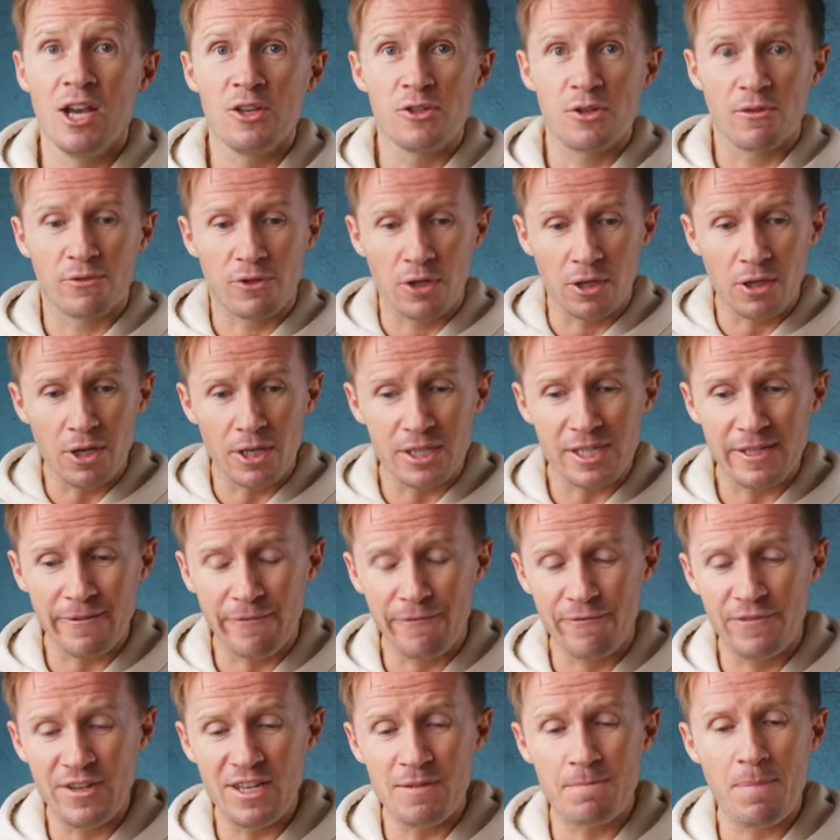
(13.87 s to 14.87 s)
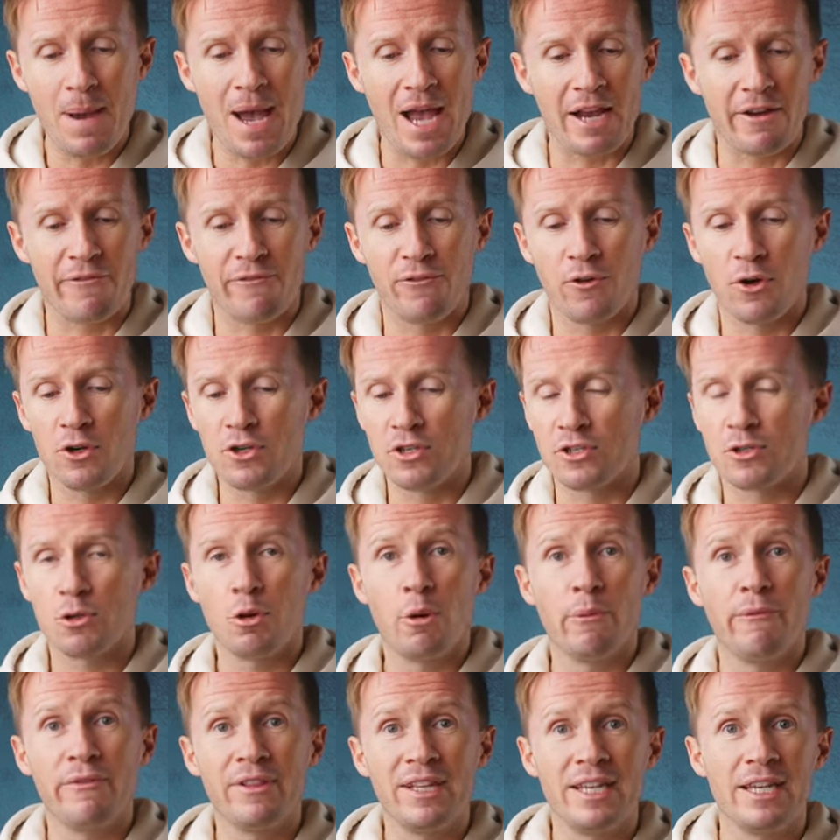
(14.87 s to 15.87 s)
So I've got lots of feedback for you to
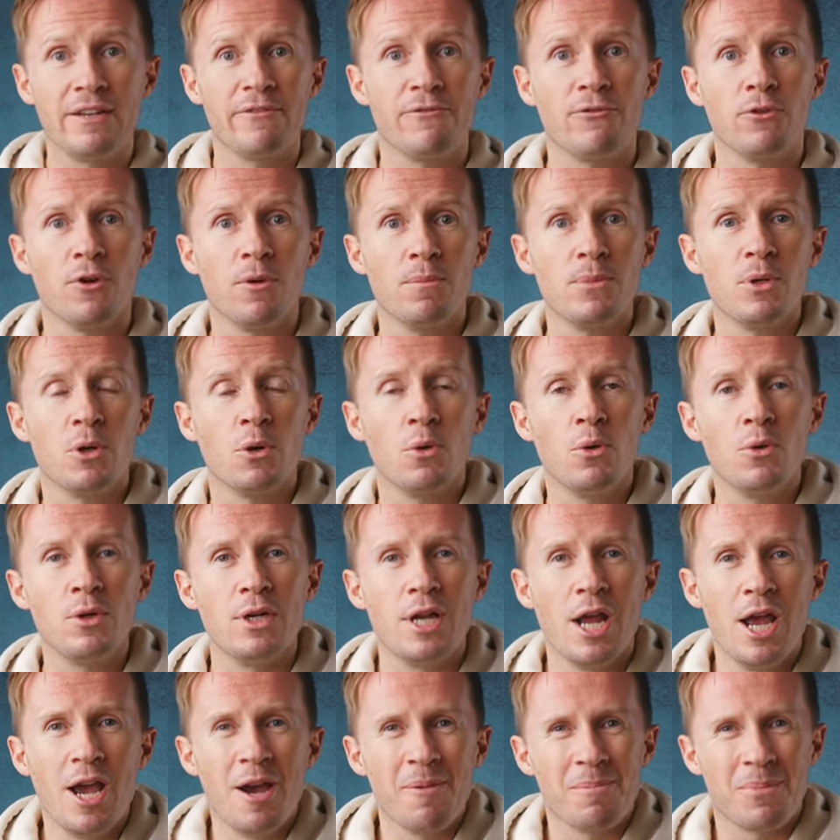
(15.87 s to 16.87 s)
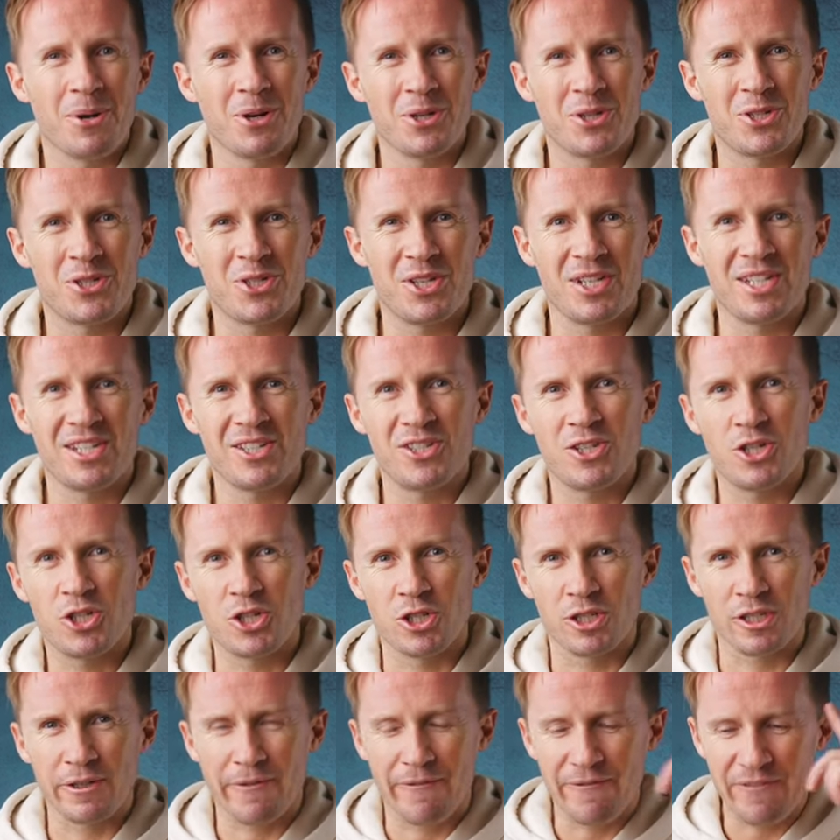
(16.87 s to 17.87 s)
hopefully inform your own purchasing
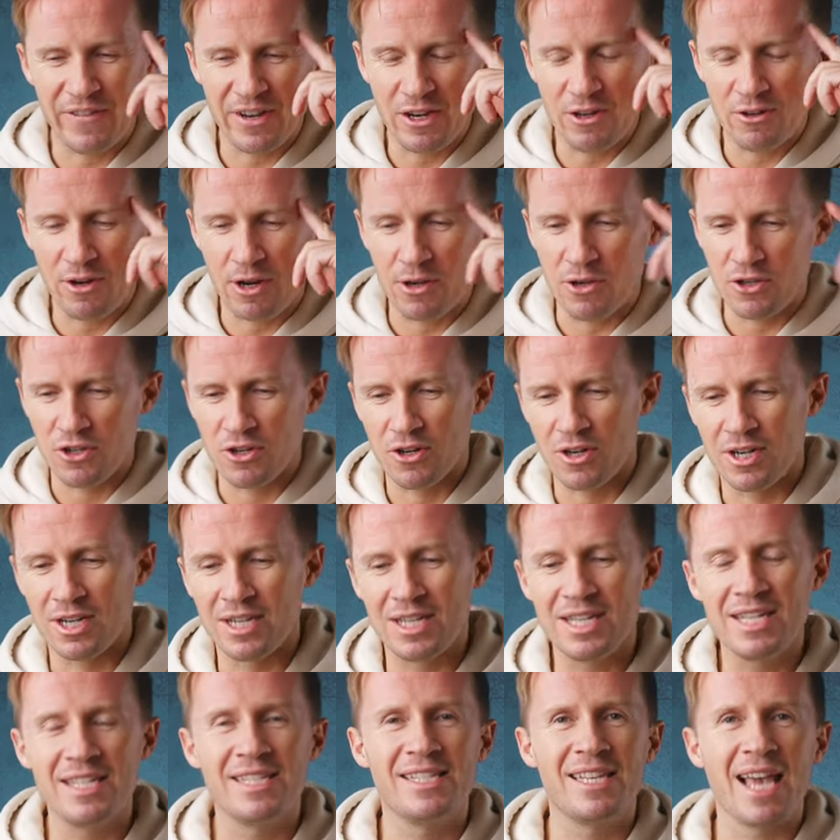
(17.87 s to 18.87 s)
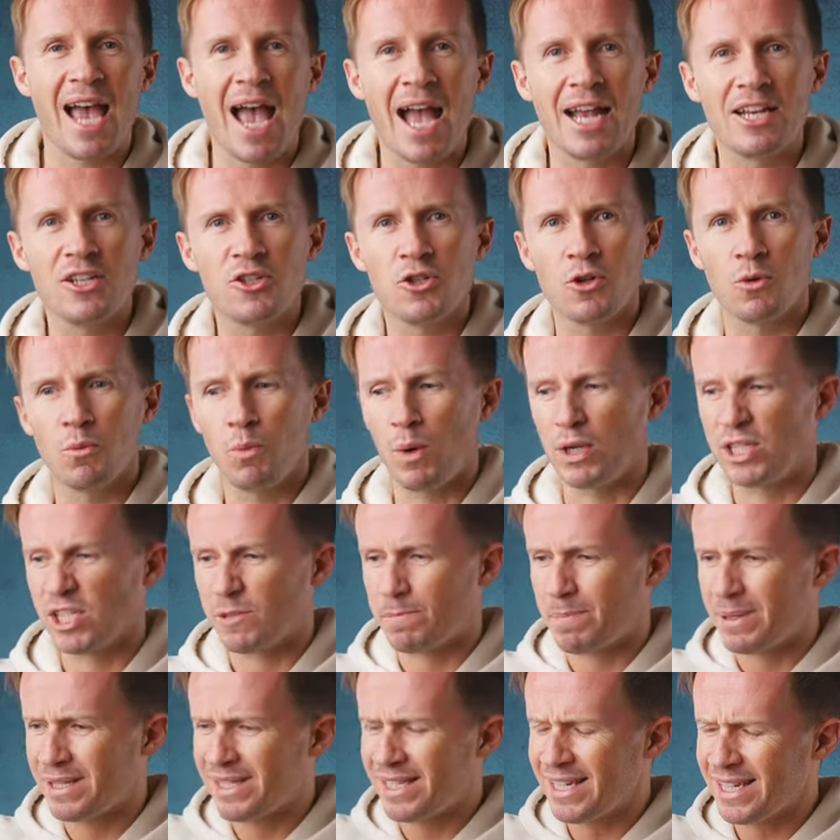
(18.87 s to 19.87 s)
decisions, figure out your needs and your wants,
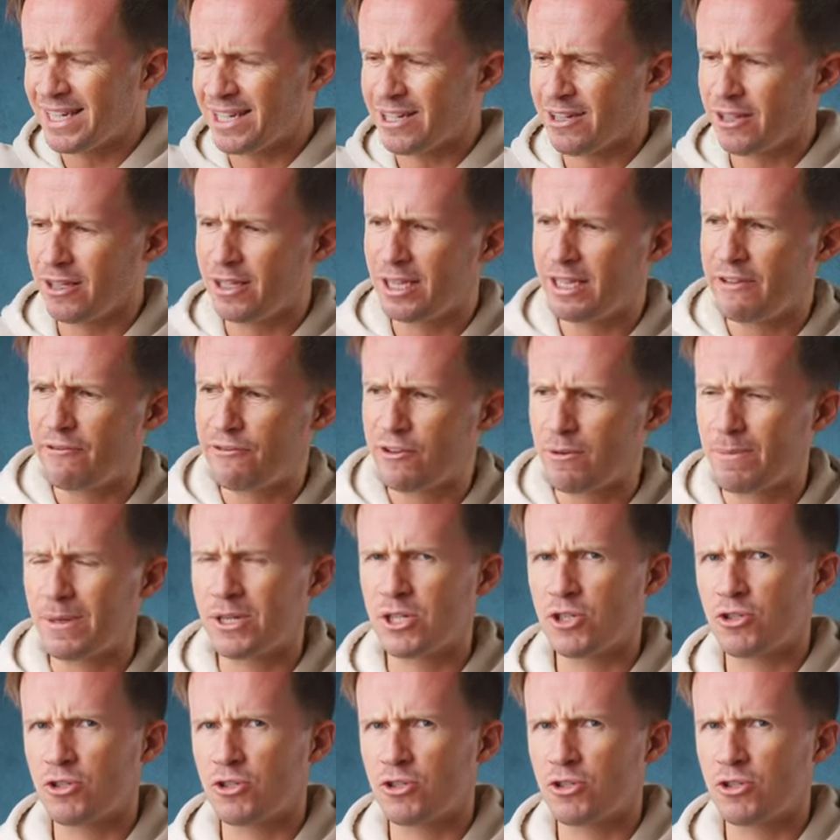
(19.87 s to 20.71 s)
particularly from a